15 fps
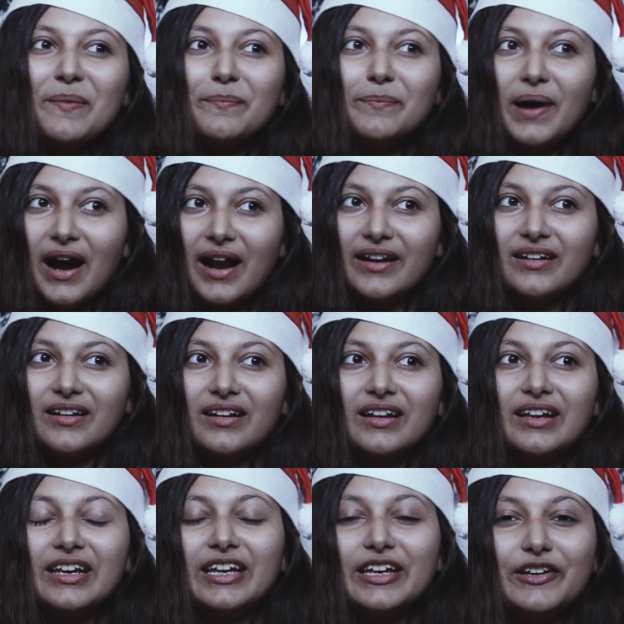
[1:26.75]
but
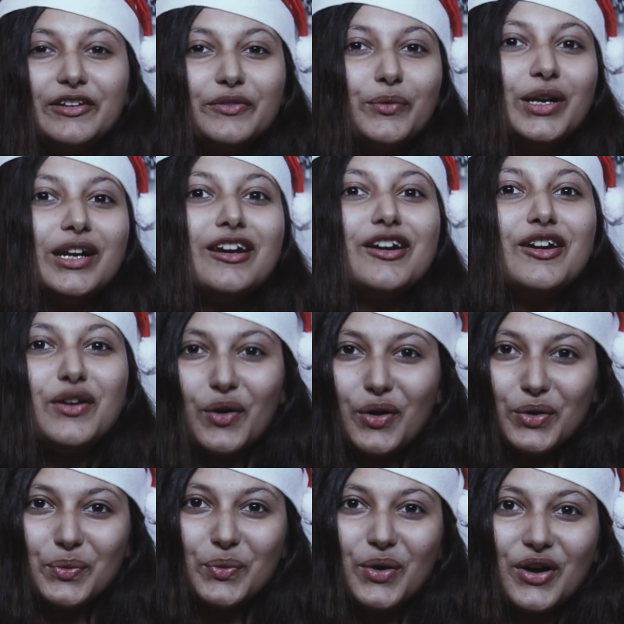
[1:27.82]
it will
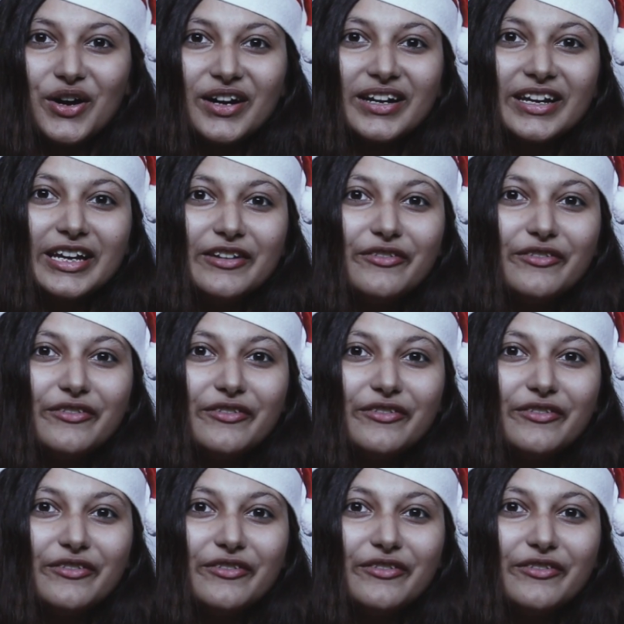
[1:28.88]
not work